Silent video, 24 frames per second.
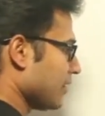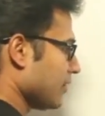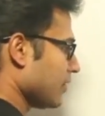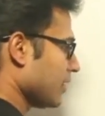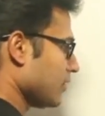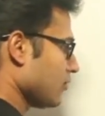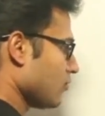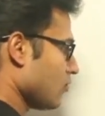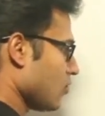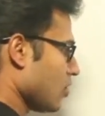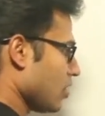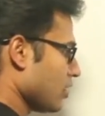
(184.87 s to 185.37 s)

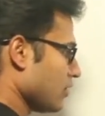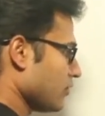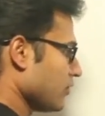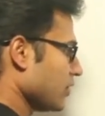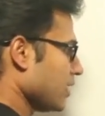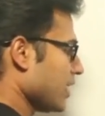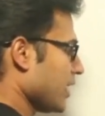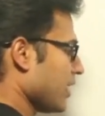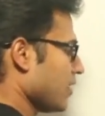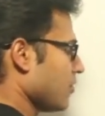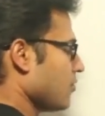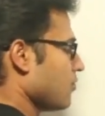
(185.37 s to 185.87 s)
then what
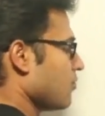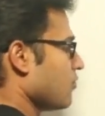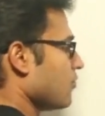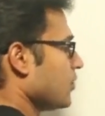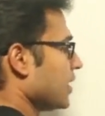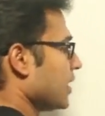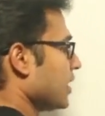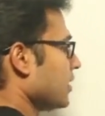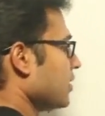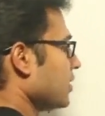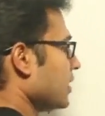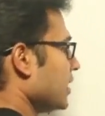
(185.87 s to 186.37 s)
we
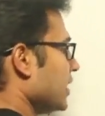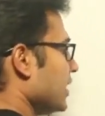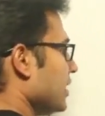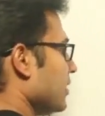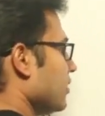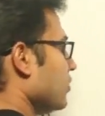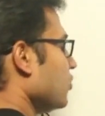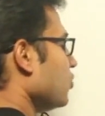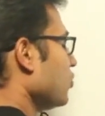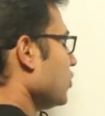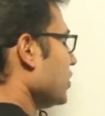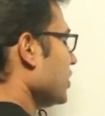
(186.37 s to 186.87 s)
can
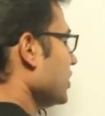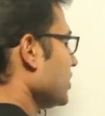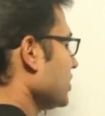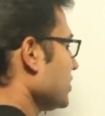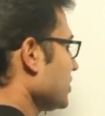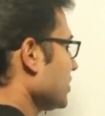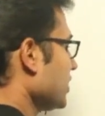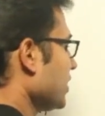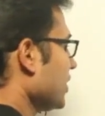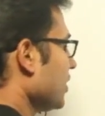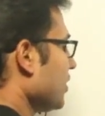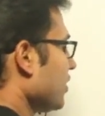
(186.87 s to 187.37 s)
do
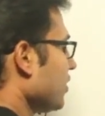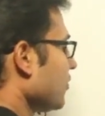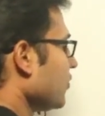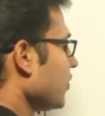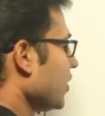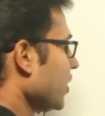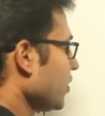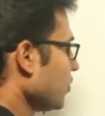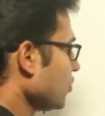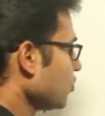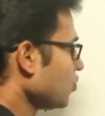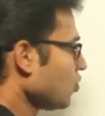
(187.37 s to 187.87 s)
is,
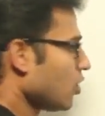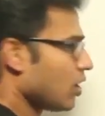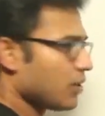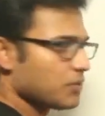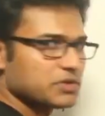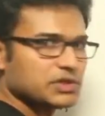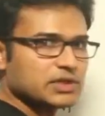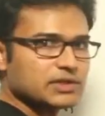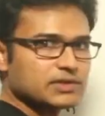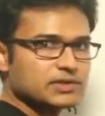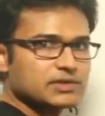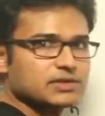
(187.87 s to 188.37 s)
we have two
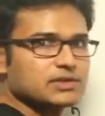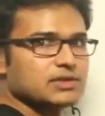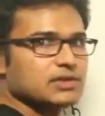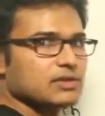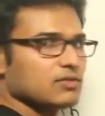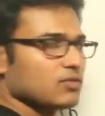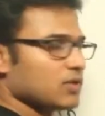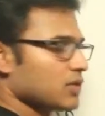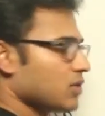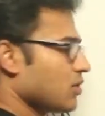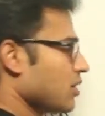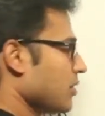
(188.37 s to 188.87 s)
options.
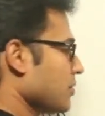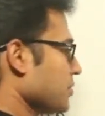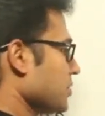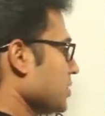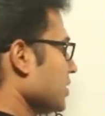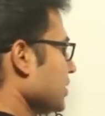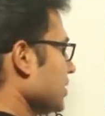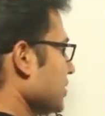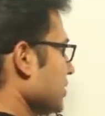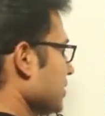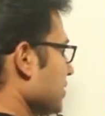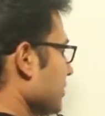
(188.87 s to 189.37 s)
One
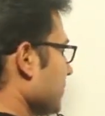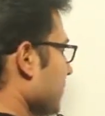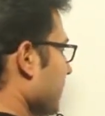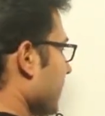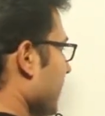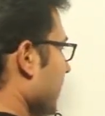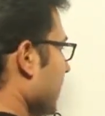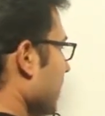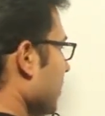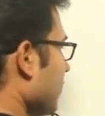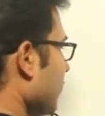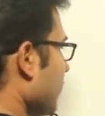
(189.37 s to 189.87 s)
option is,
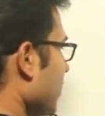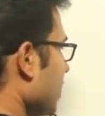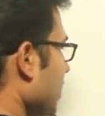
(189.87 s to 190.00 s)
if